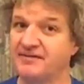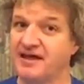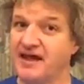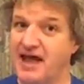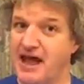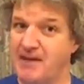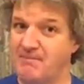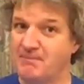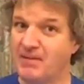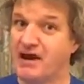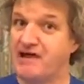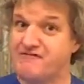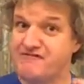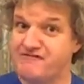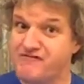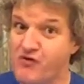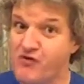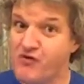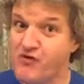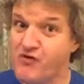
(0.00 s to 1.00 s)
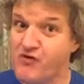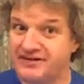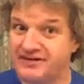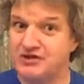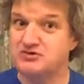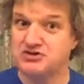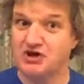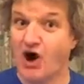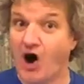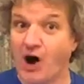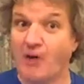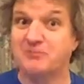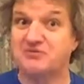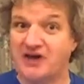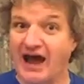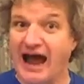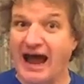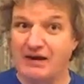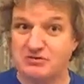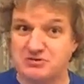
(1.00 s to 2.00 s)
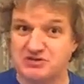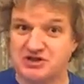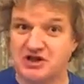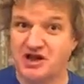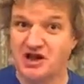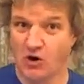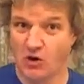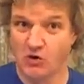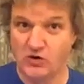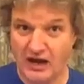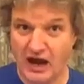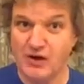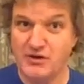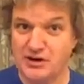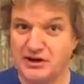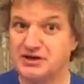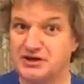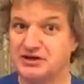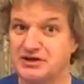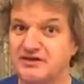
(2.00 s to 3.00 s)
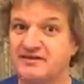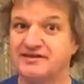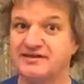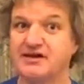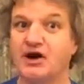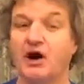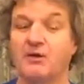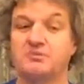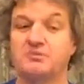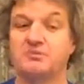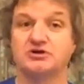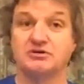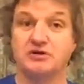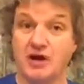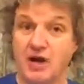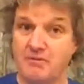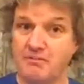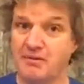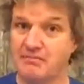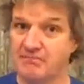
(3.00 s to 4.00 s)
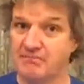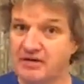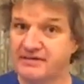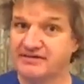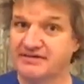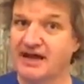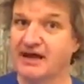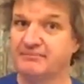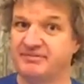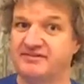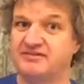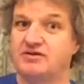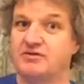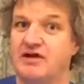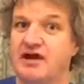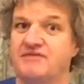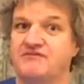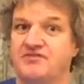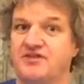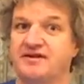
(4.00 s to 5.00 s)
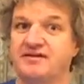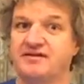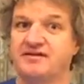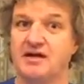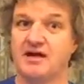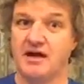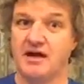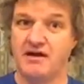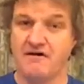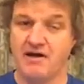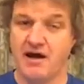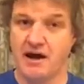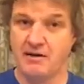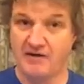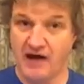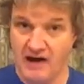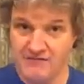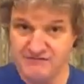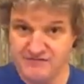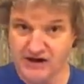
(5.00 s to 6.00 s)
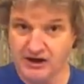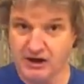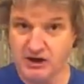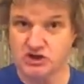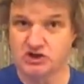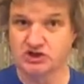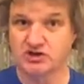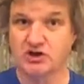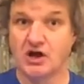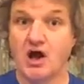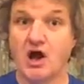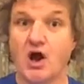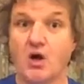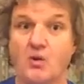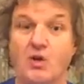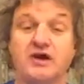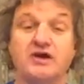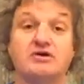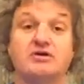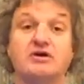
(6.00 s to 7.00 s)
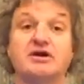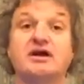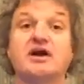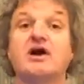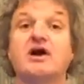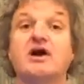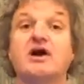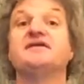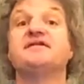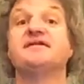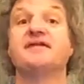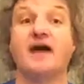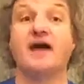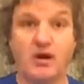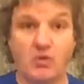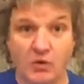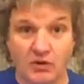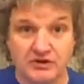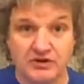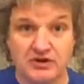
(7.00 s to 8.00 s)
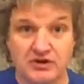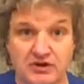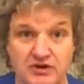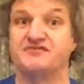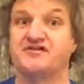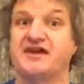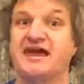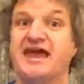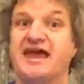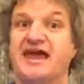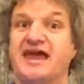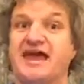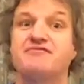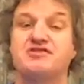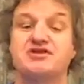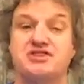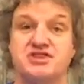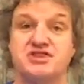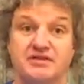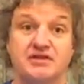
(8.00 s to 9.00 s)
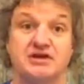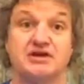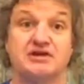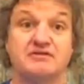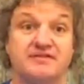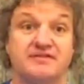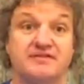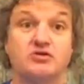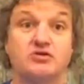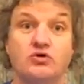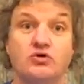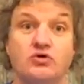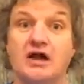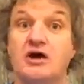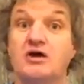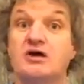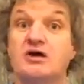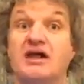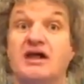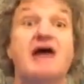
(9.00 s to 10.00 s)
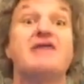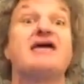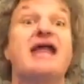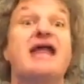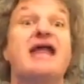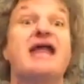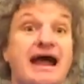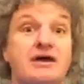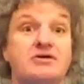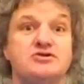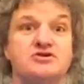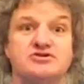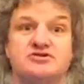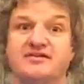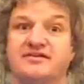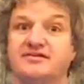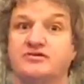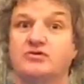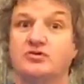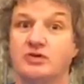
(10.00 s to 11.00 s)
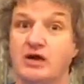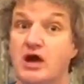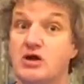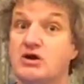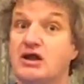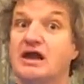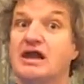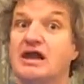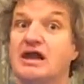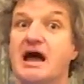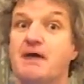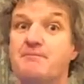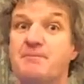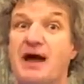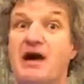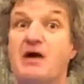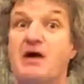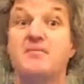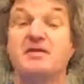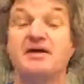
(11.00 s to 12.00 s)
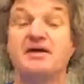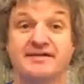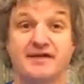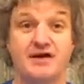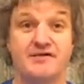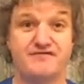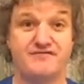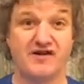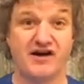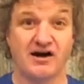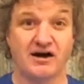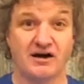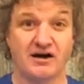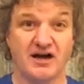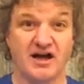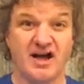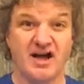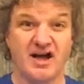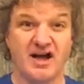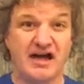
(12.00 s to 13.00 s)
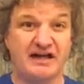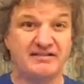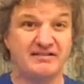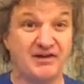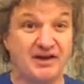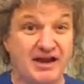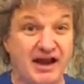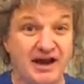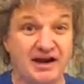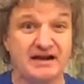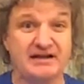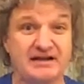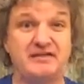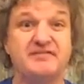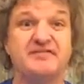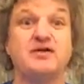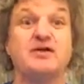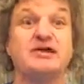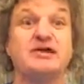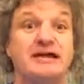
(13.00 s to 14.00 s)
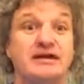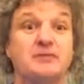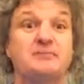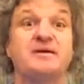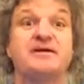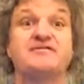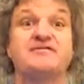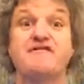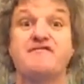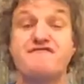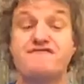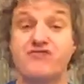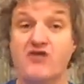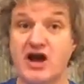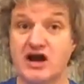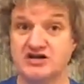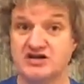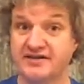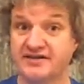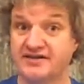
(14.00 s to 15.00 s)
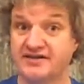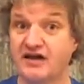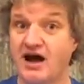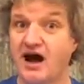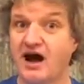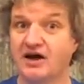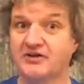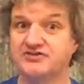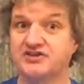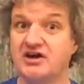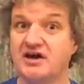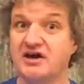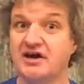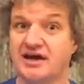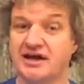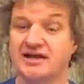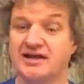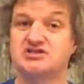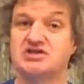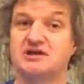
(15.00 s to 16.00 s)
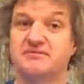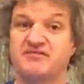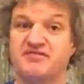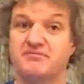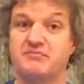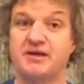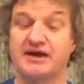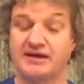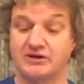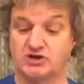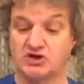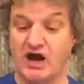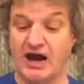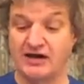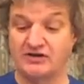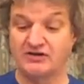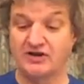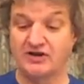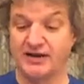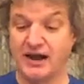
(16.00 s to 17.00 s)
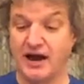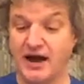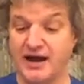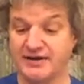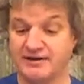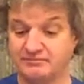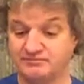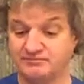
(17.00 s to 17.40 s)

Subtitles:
It might force you to opt out or go in and use the option, but most apps do have this a function where you can go in and say, I want you to forget everything that you've stored locally. I've allowed you to store locally about me so far. So it kind of gives you a little bit of a fresh start in terms of being tracked online.